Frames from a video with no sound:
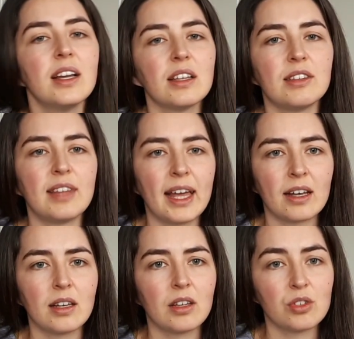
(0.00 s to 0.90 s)

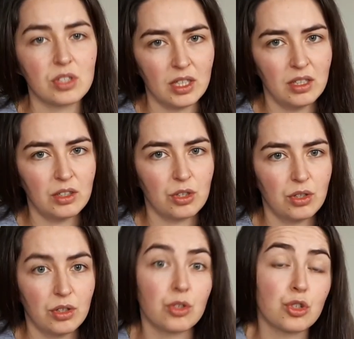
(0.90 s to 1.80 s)
then
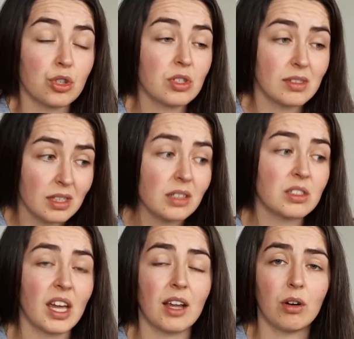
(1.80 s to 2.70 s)
you should still
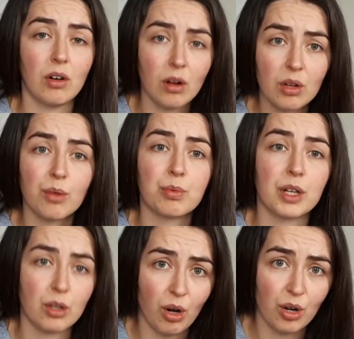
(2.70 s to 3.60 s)
take all the
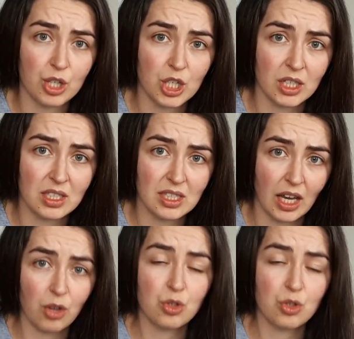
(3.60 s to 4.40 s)
precautions that you